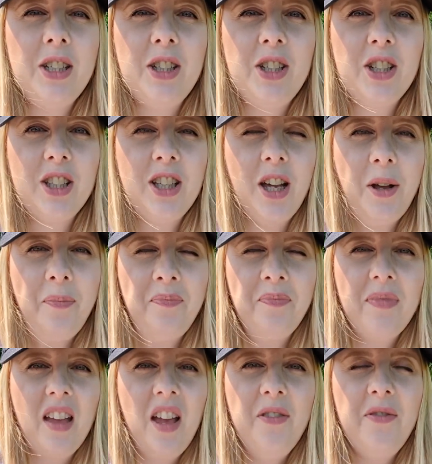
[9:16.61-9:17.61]
He's just been
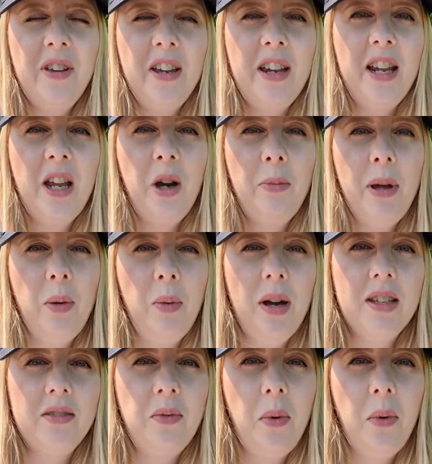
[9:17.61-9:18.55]
a little bit wet.